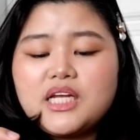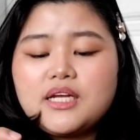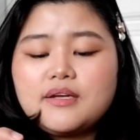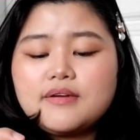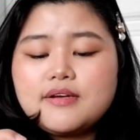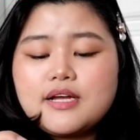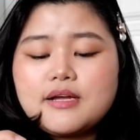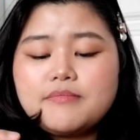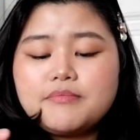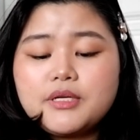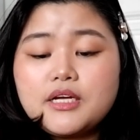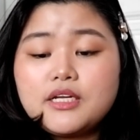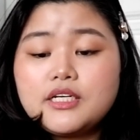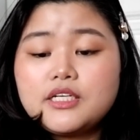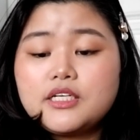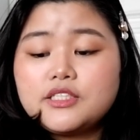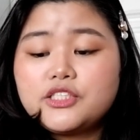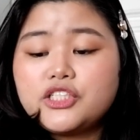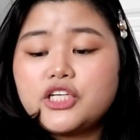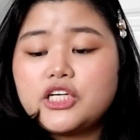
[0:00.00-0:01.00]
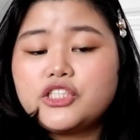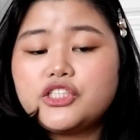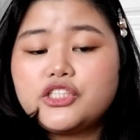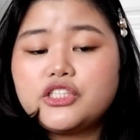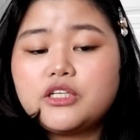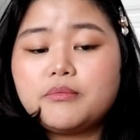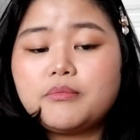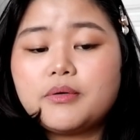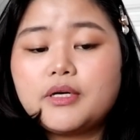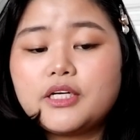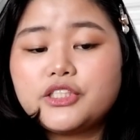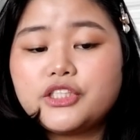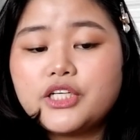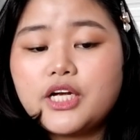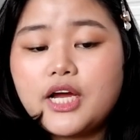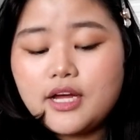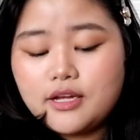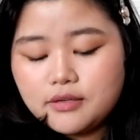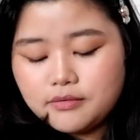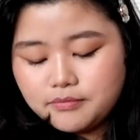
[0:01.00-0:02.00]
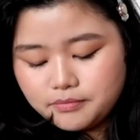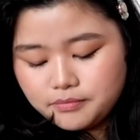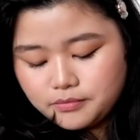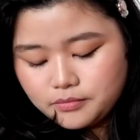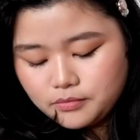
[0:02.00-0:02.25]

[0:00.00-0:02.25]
I'm gonna change the brush, ha?